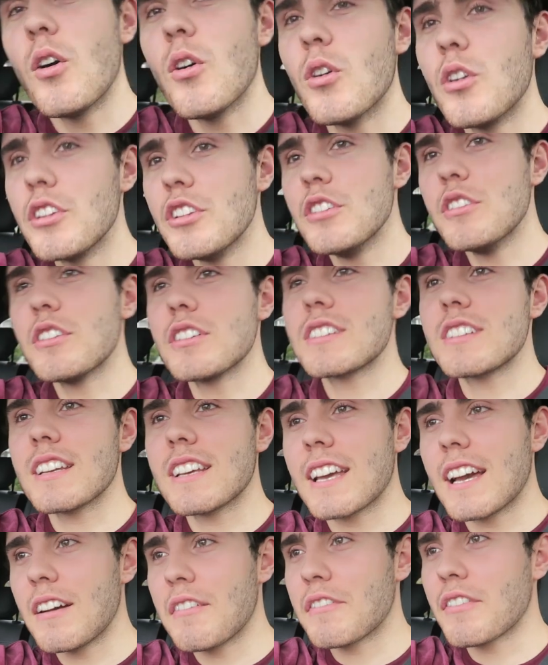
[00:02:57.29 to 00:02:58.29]
Or you
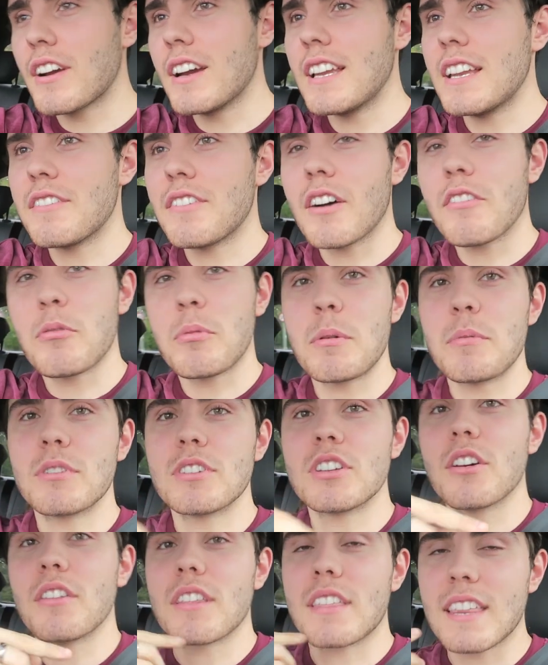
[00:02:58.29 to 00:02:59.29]
also get afraid if other
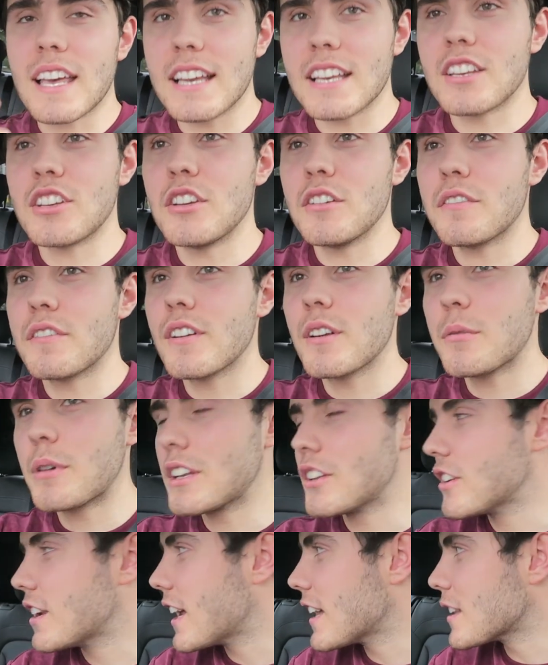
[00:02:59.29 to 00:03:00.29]
people don't thank you for
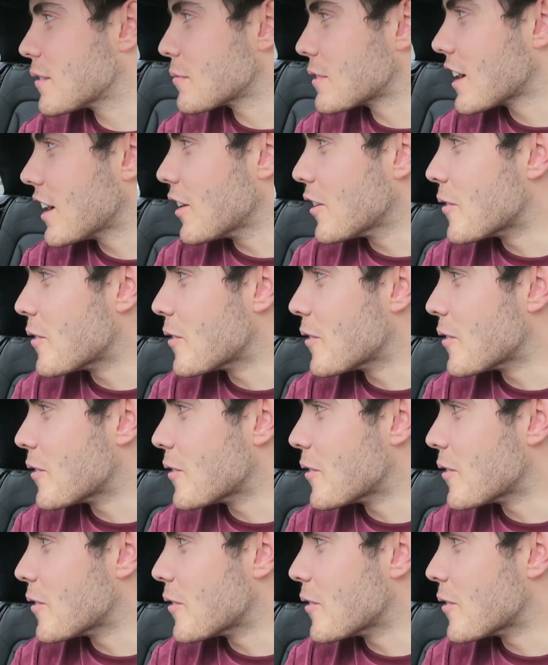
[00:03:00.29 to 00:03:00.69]
when you let them go.